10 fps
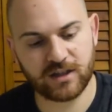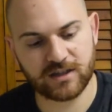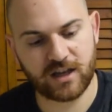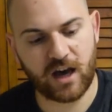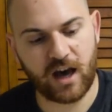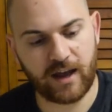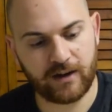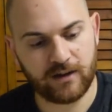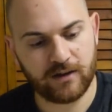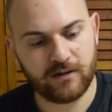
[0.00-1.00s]
It's got
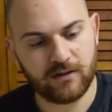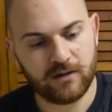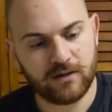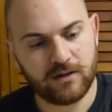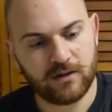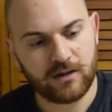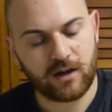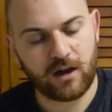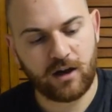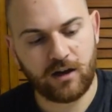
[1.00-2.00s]

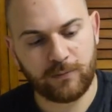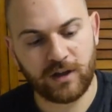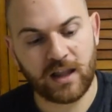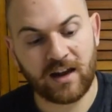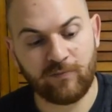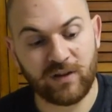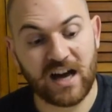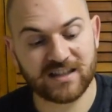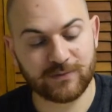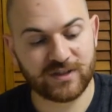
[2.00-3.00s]
a lot of
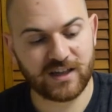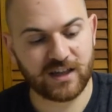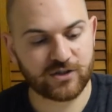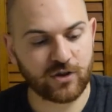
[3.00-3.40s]
blossoms in it.